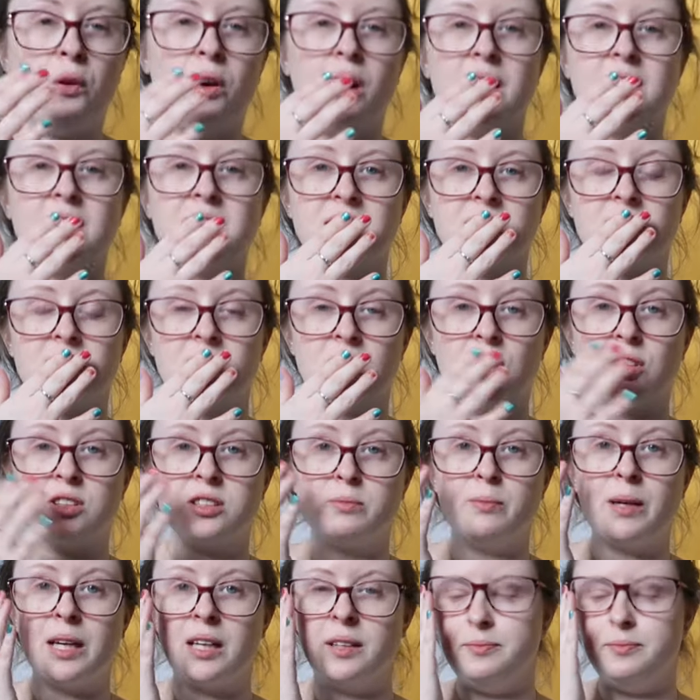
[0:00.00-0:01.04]
Excuse
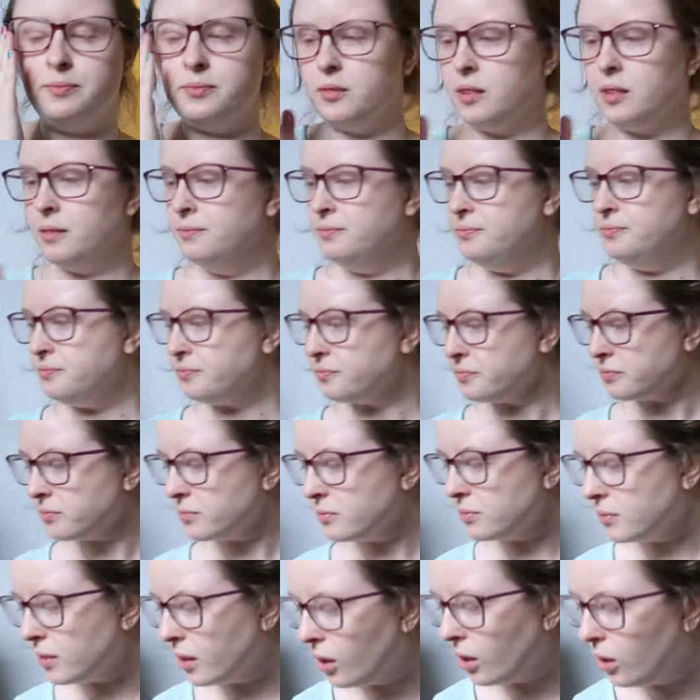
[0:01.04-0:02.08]
me.
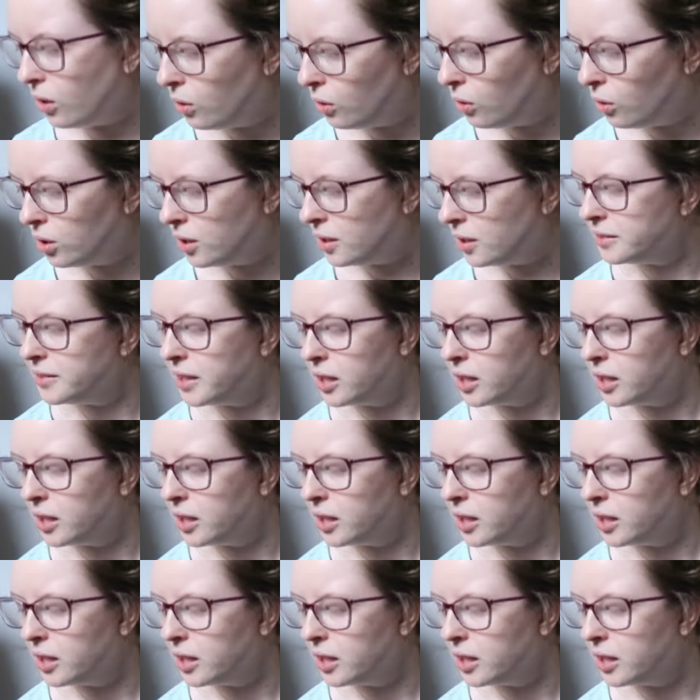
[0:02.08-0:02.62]
Oh,